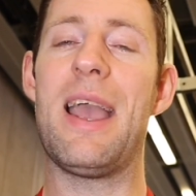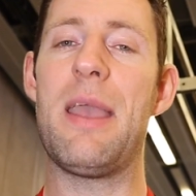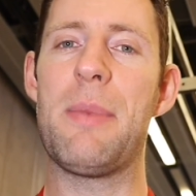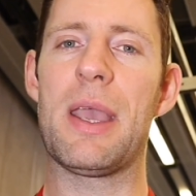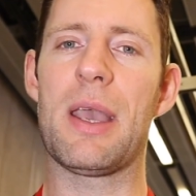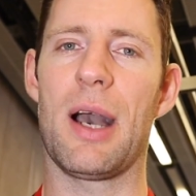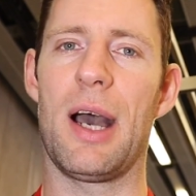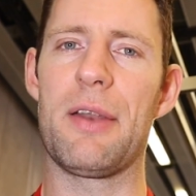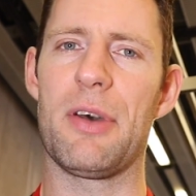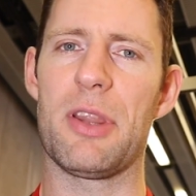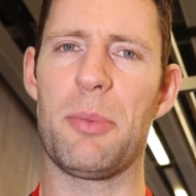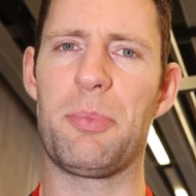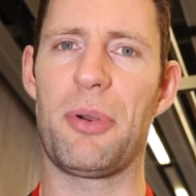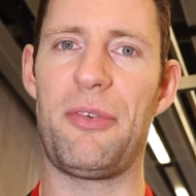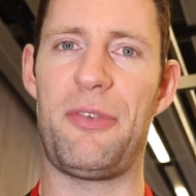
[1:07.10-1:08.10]
aiming kind of at the
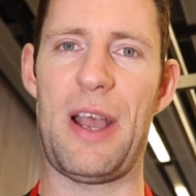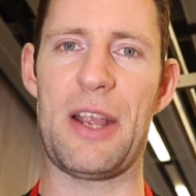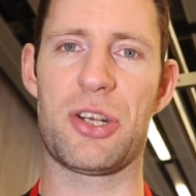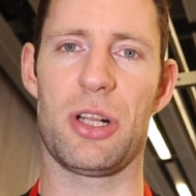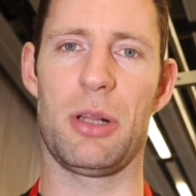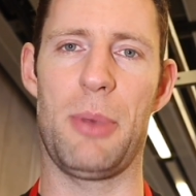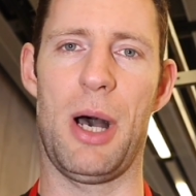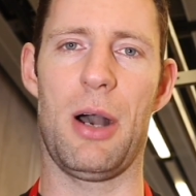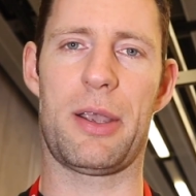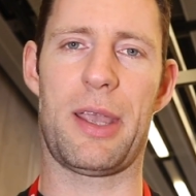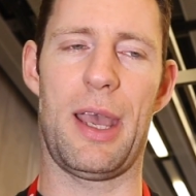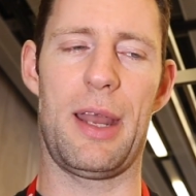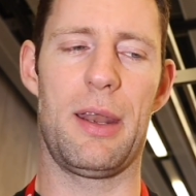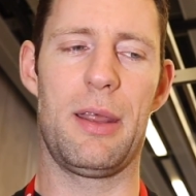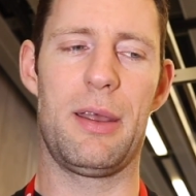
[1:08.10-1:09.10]
professional
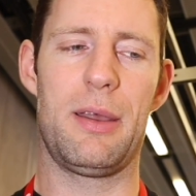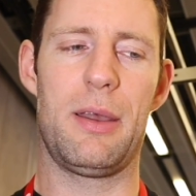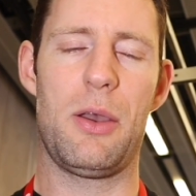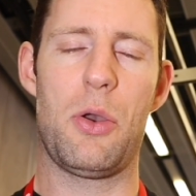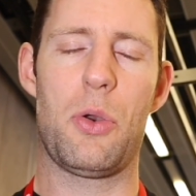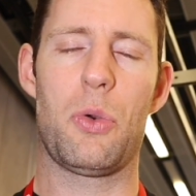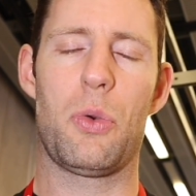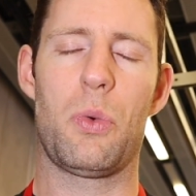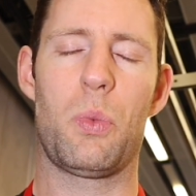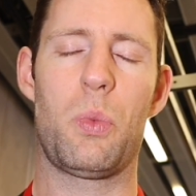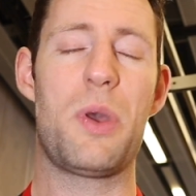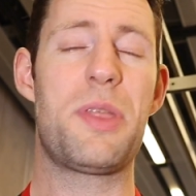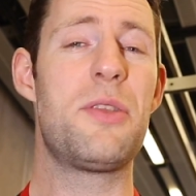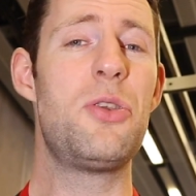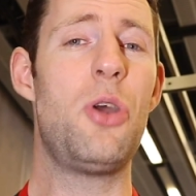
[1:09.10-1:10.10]
market
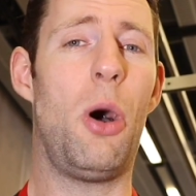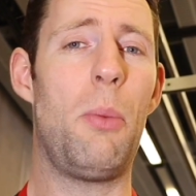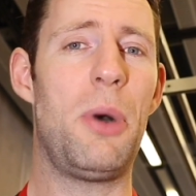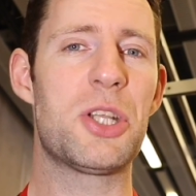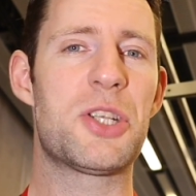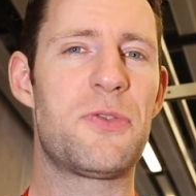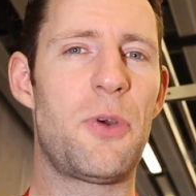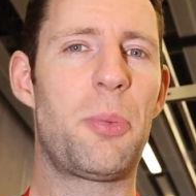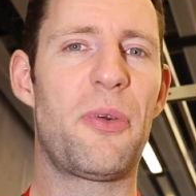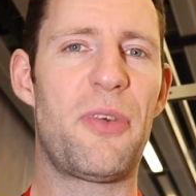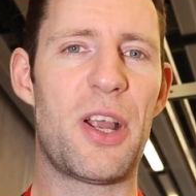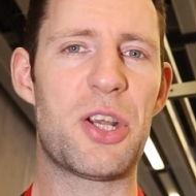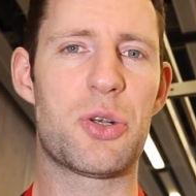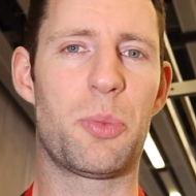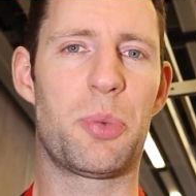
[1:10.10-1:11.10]
with not much of a
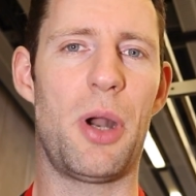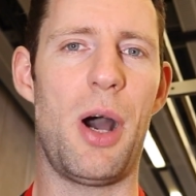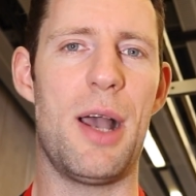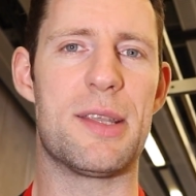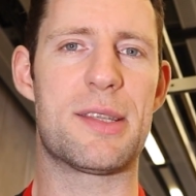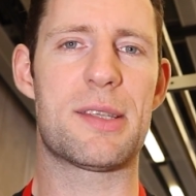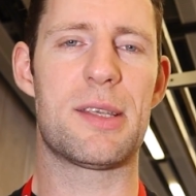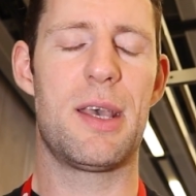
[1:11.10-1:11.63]
professional price.